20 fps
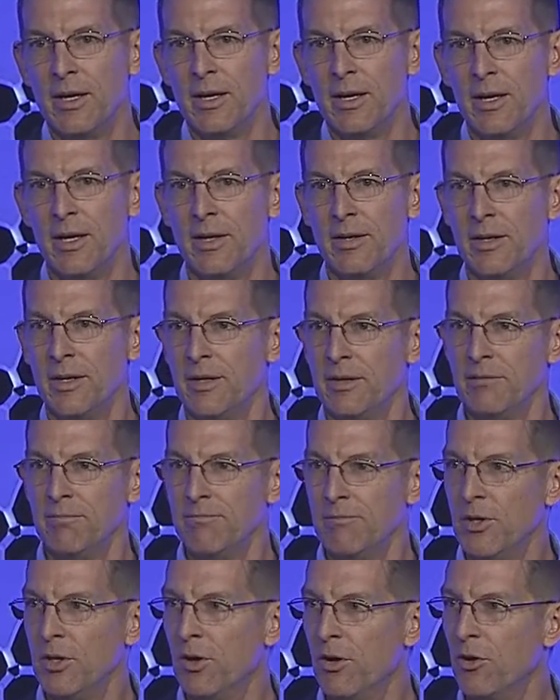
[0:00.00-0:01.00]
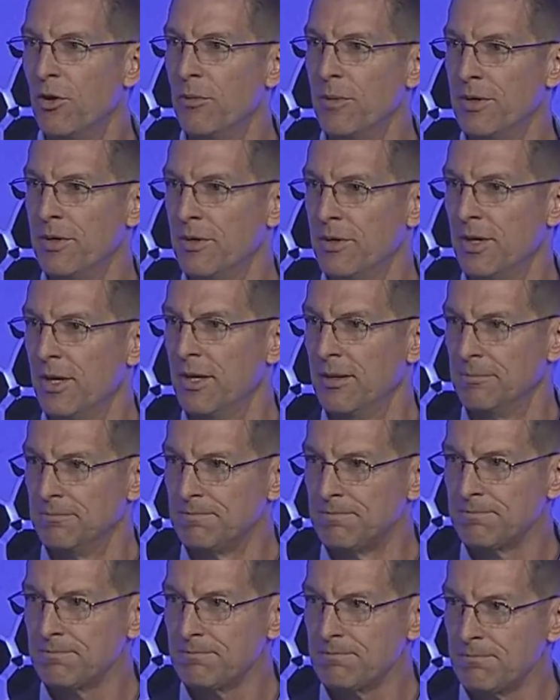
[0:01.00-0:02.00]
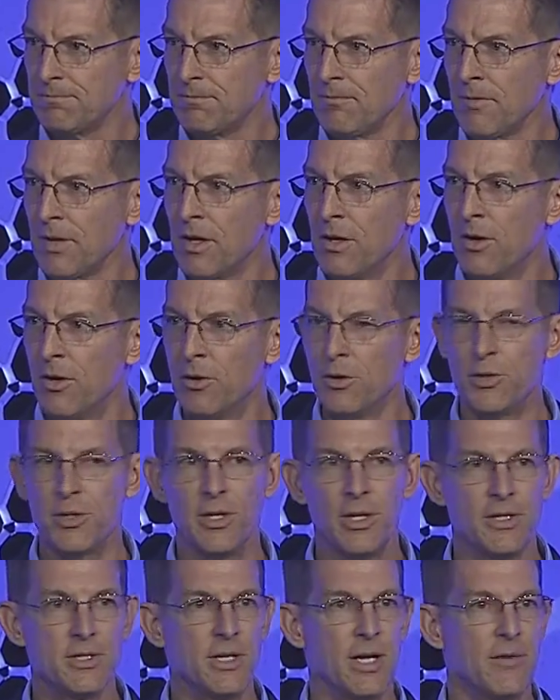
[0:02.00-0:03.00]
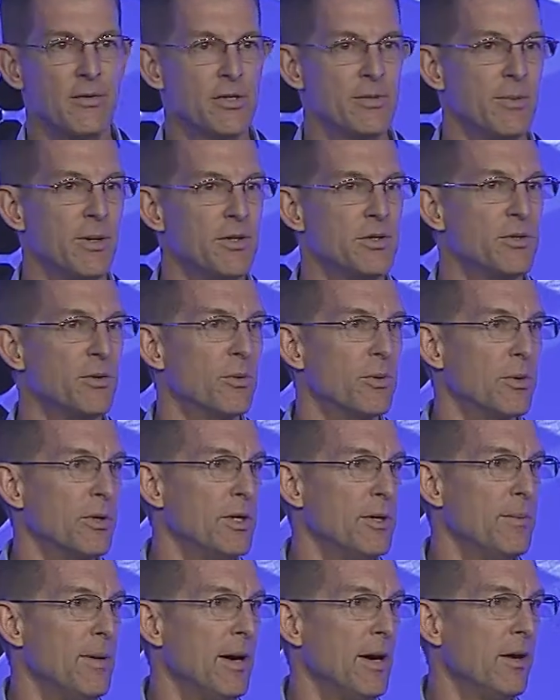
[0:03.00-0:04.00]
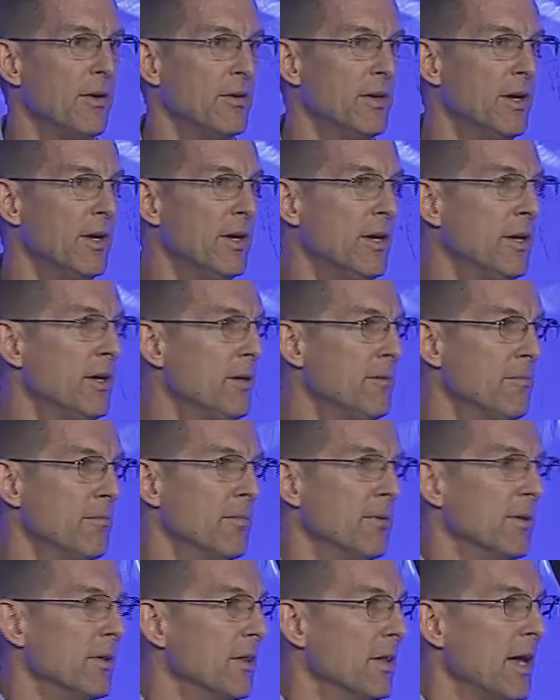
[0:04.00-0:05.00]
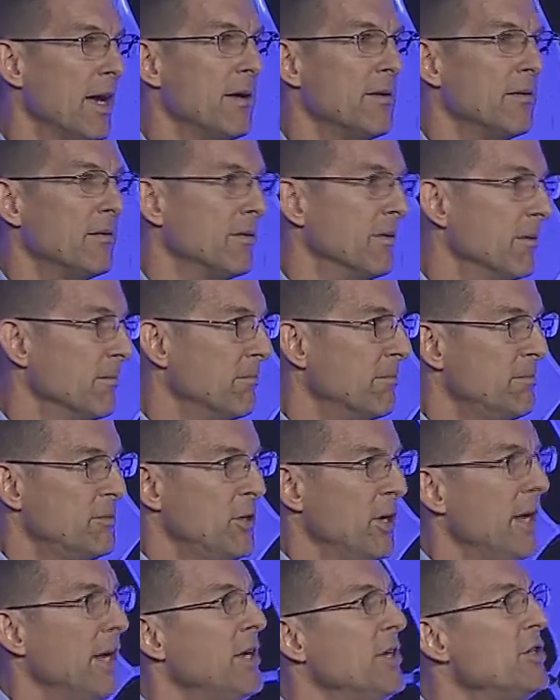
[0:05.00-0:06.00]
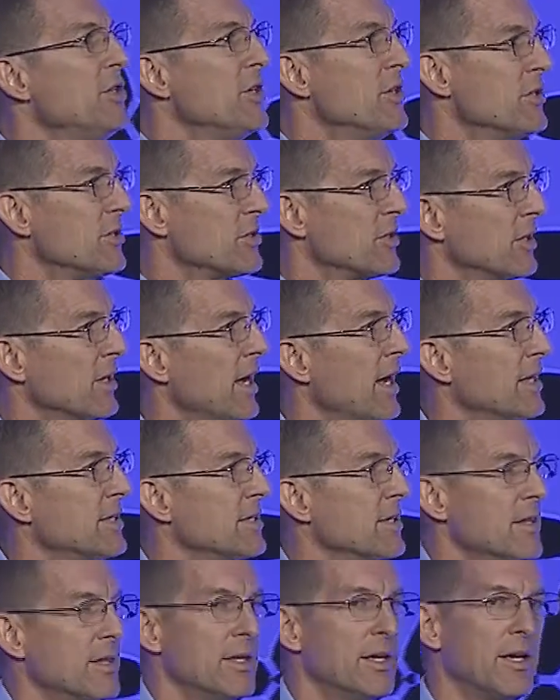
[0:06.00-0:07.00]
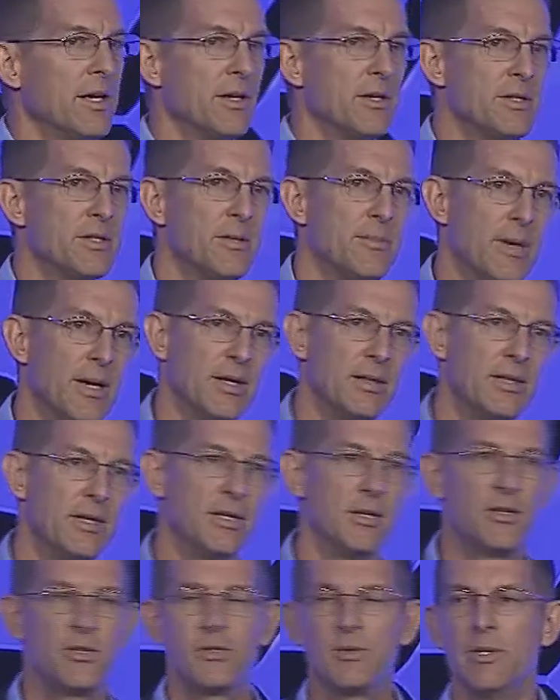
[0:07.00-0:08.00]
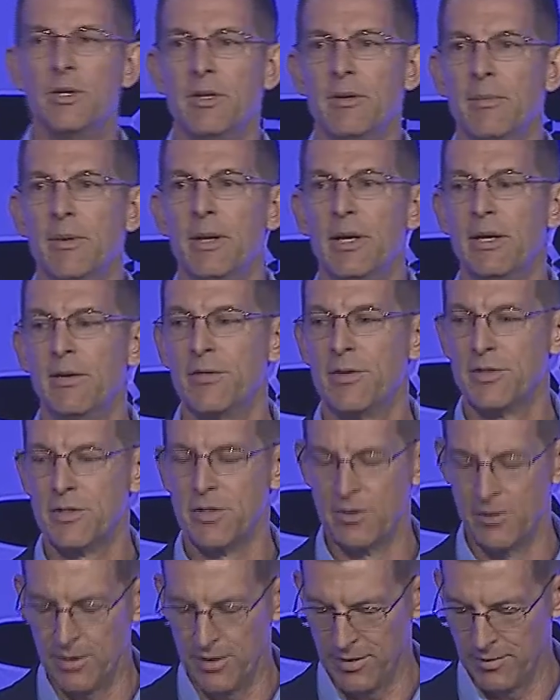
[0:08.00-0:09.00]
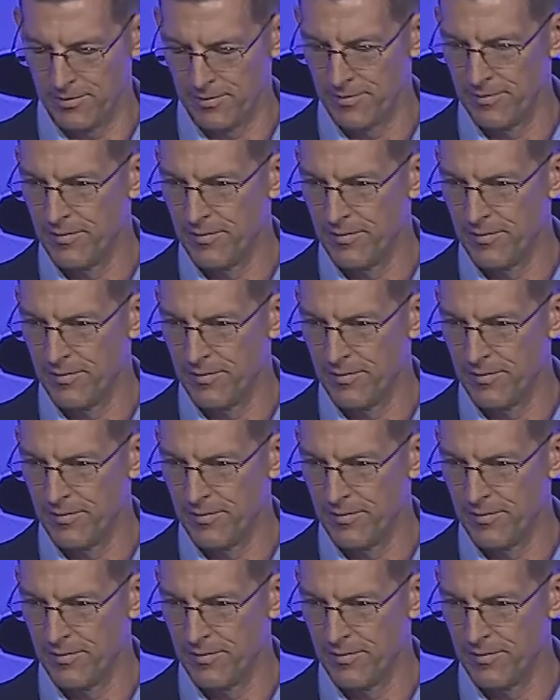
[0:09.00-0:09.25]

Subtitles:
And then you go home and you're done. OSHA doesn't have as much to worry about. Changes lots of things about the industry that many of us are in.